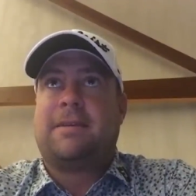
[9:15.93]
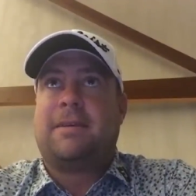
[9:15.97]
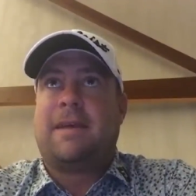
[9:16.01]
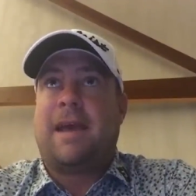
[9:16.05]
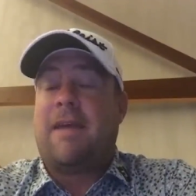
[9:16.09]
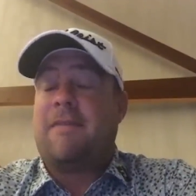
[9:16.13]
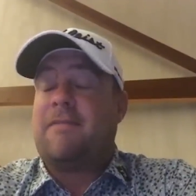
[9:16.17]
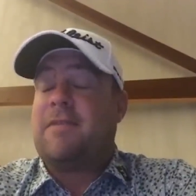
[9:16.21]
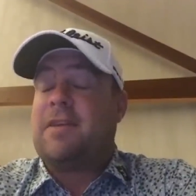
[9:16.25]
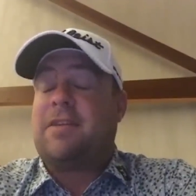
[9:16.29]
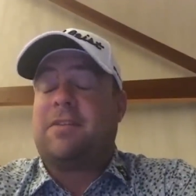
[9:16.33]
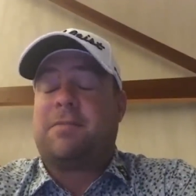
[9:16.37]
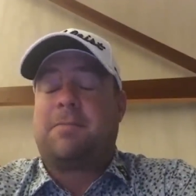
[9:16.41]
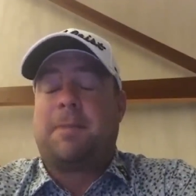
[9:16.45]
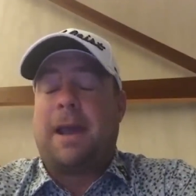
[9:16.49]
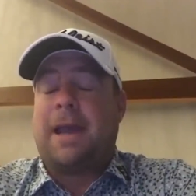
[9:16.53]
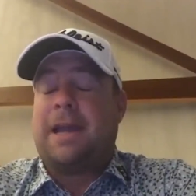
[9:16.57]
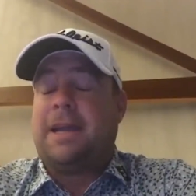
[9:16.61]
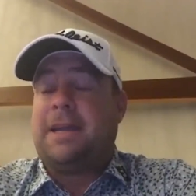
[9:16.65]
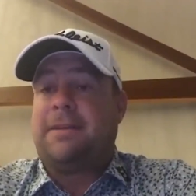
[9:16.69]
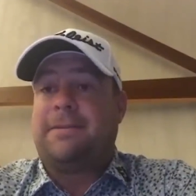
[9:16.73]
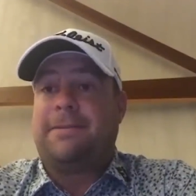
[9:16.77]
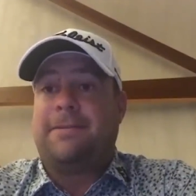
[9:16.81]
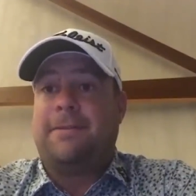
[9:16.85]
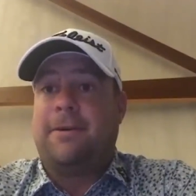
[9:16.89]
everything's
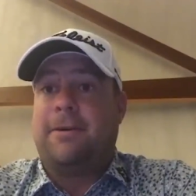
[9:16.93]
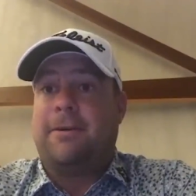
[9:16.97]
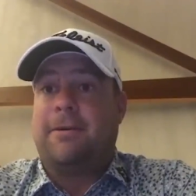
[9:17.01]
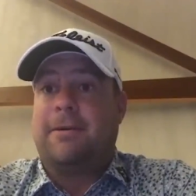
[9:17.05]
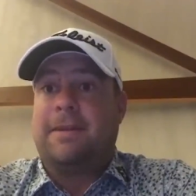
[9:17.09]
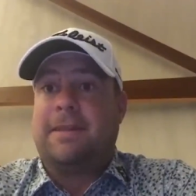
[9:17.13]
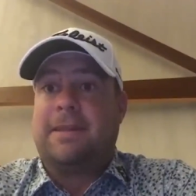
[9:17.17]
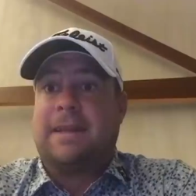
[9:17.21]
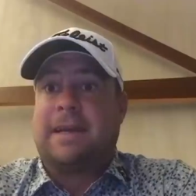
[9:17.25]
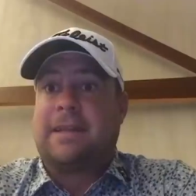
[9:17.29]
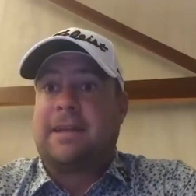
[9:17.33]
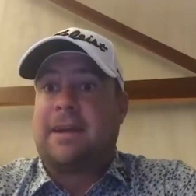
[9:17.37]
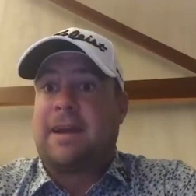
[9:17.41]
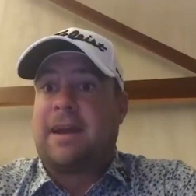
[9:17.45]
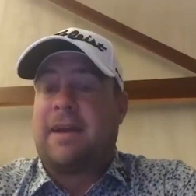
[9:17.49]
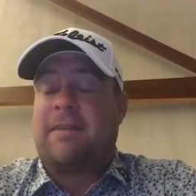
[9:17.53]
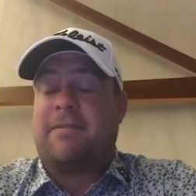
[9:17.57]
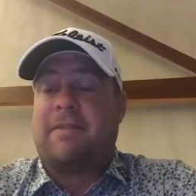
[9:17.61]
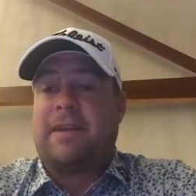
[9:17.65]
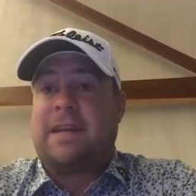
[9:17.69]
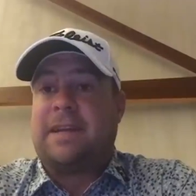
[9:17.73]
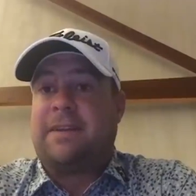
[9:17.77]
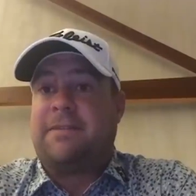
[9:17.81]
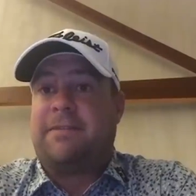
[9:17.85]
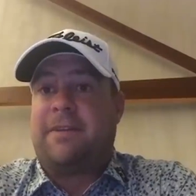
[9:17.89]
paid for and they don't have
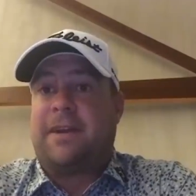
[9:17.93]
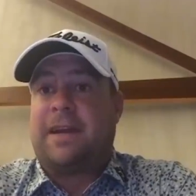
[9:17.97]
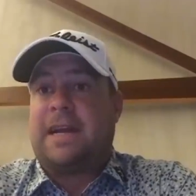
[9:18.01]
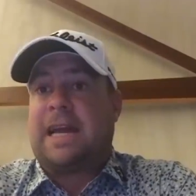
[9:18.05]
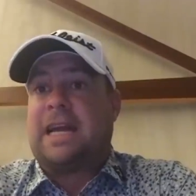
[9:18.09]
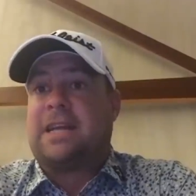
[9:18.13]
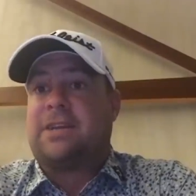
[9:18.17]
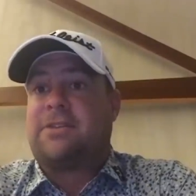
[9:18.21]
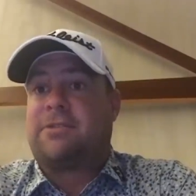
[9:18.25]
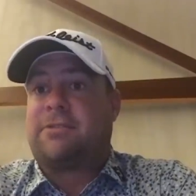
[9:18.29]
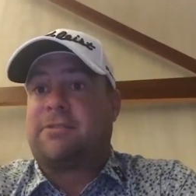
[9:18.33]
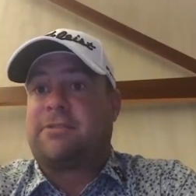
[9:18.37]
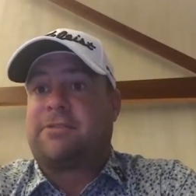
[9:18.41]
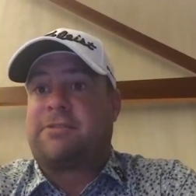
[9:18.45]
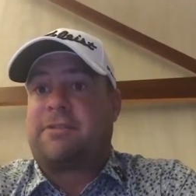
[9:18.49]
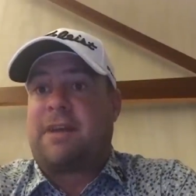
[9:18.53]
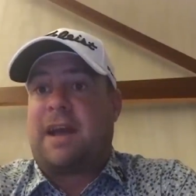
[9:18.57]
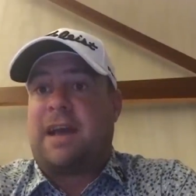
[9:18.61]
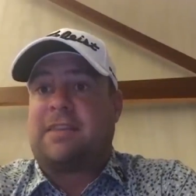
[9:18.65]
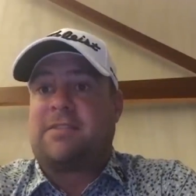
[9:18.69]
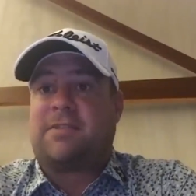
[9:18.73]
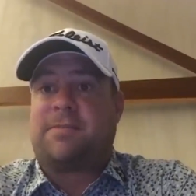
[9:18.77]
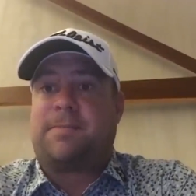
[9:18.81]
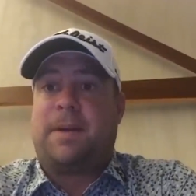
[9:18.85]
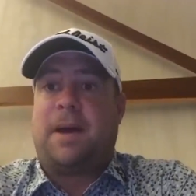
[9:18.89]
any financial
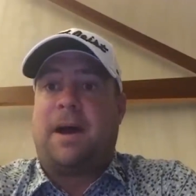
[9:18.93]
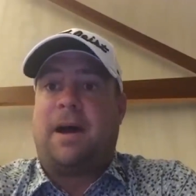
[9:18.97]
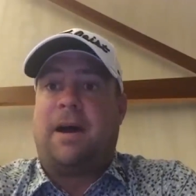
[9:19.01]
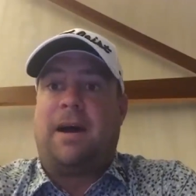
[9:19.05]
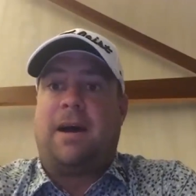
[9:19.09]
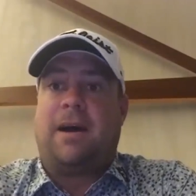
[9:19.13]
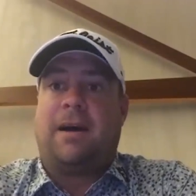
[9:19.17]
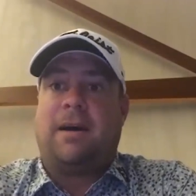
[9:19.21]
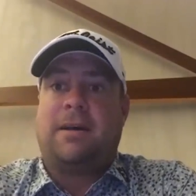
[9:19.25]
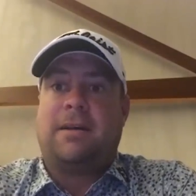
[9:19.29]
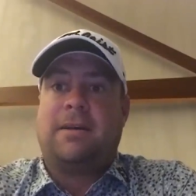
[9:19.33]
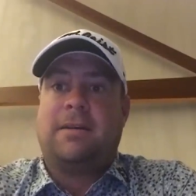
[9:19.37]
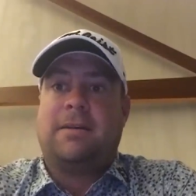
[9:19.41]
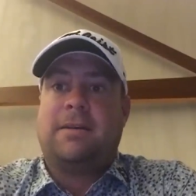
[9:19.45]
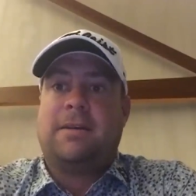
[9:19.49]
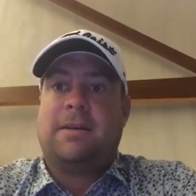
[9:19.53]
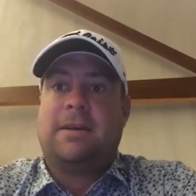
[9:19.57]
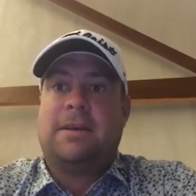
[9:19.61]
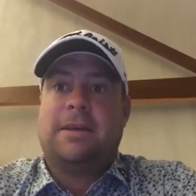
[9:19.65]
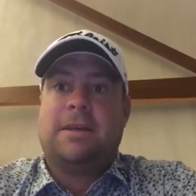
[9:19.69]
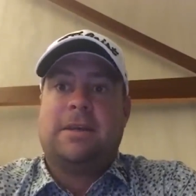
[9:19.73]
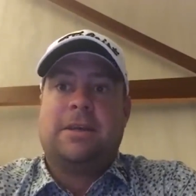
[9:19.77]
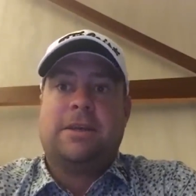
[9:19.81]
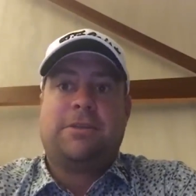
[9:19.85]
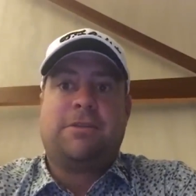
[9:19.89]
stress bar
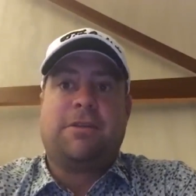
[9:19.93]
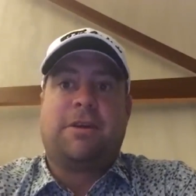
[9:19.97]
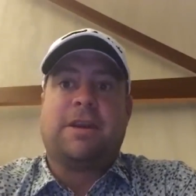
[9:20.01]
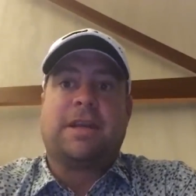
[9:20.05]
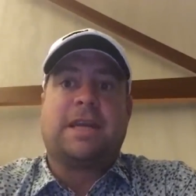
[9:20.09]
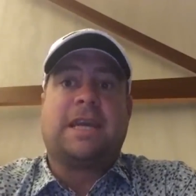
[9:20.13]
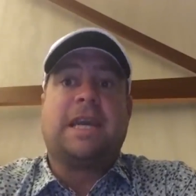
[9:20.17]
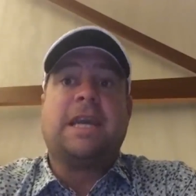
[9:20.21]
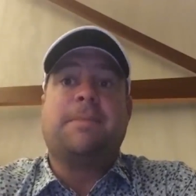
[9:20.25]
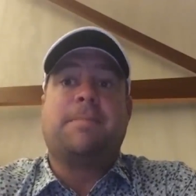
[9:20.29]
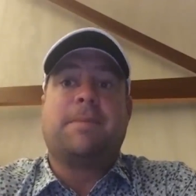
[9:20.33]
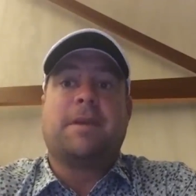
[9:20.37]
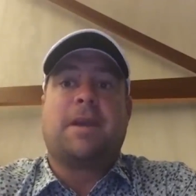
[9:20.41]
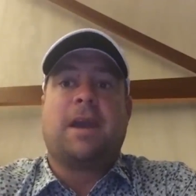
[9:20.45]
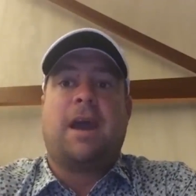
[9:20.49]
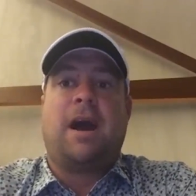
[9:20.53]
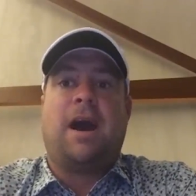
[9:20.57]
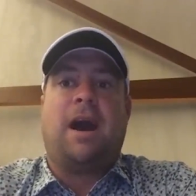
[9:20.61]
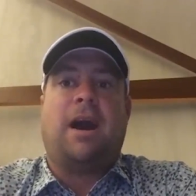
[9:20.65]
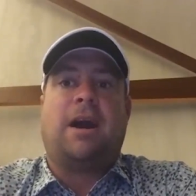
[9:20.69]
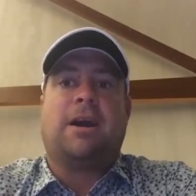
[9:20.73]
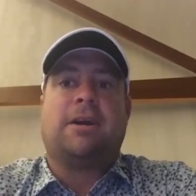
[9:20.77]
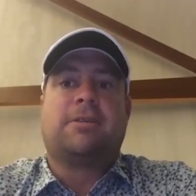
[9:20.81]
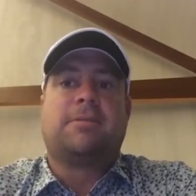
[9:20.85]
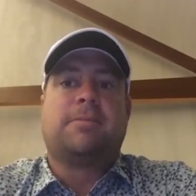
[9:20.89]
trying to keep a
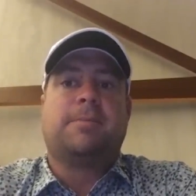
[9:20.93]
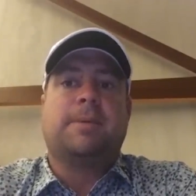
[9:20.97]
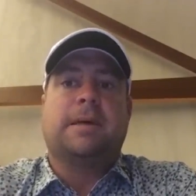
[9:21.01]
card.